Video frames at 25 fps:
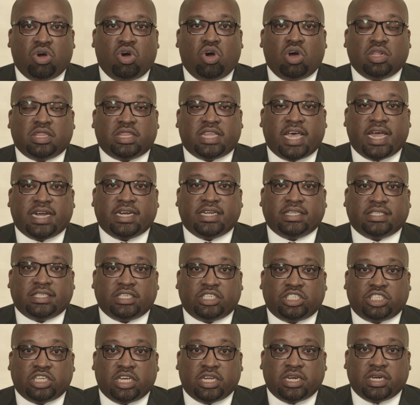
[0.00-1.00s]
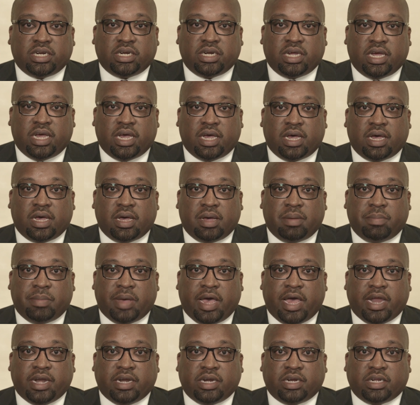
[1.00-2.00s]
on that decision
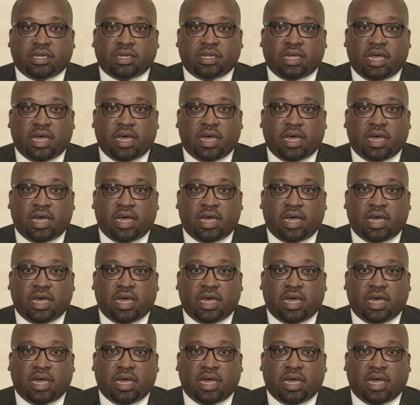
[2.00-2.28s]
and